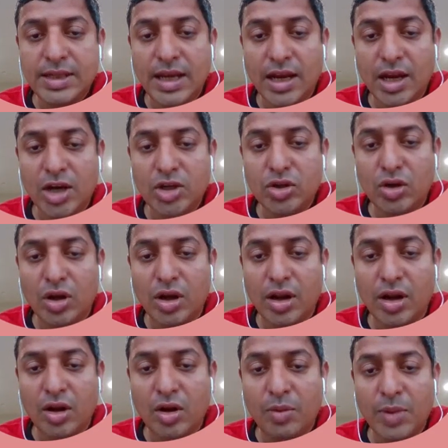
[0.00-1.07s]
hash, or
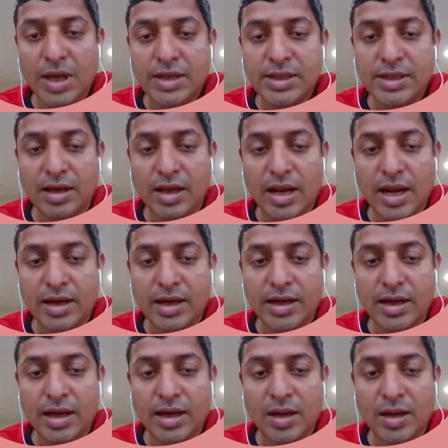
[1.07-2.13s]
anonymize the
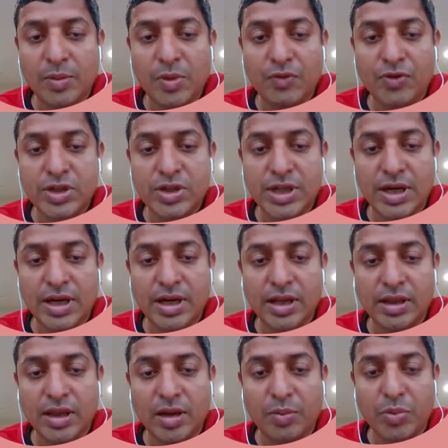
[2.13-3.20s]
collected data before generating
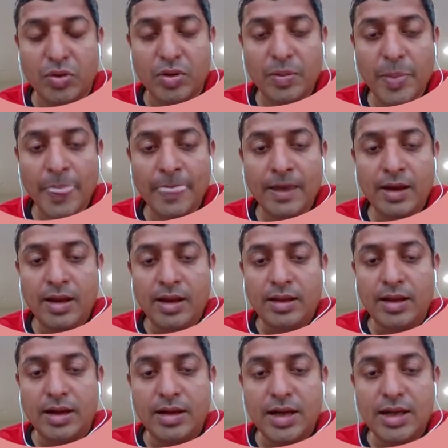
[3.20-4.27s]
the report.
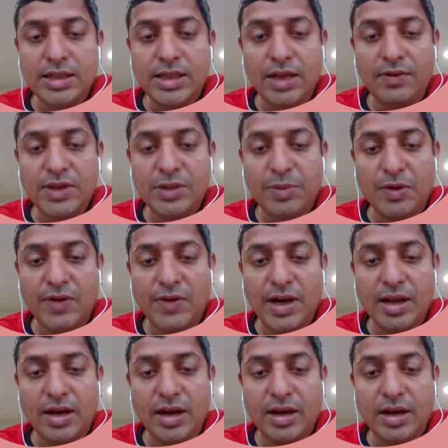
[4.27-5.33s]
The trust service
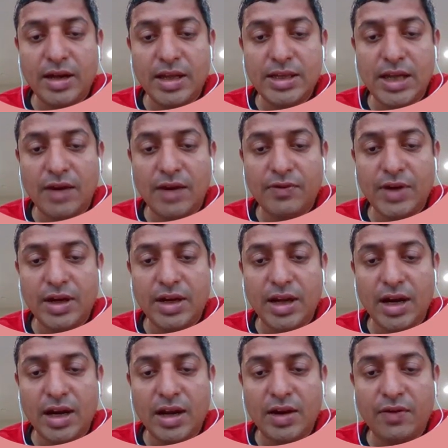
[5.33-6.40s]
provider returns after
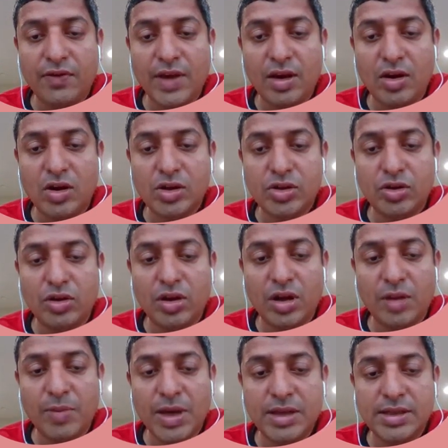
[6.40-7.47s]
de-identifying or
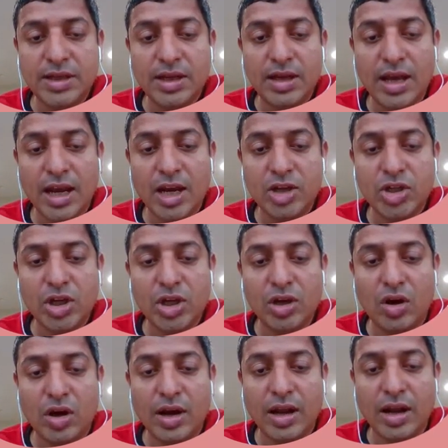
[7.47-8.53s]
pseudonymizing, hashing,
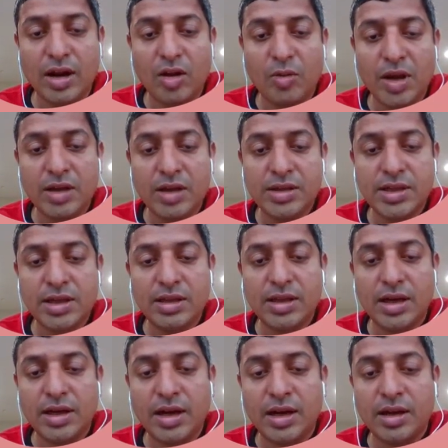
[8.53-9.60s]
or anonymizing the
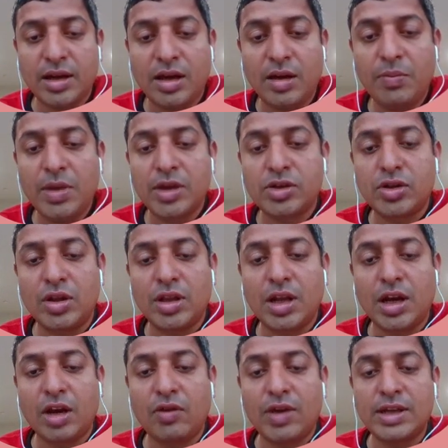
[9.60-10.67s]
data based on the
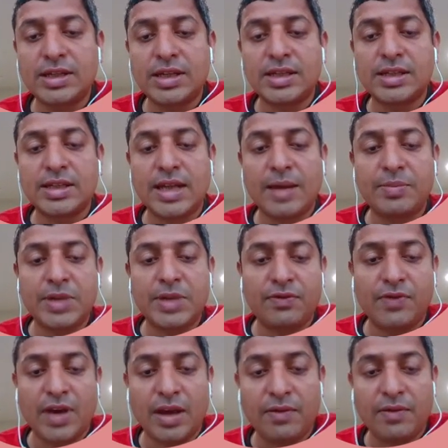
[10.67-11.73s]
request in step
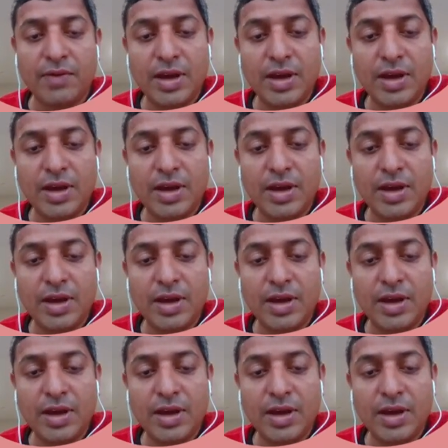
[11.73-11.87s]
D5.